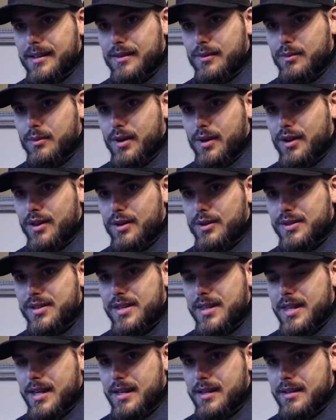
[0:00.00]
What are those
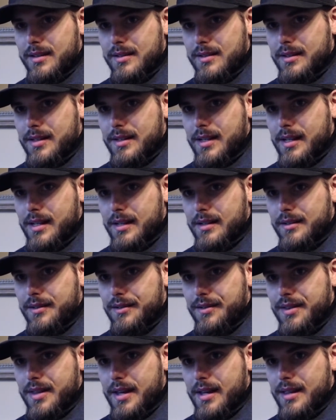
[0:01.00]
things on
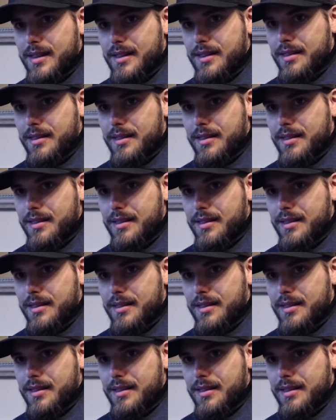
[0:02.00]
that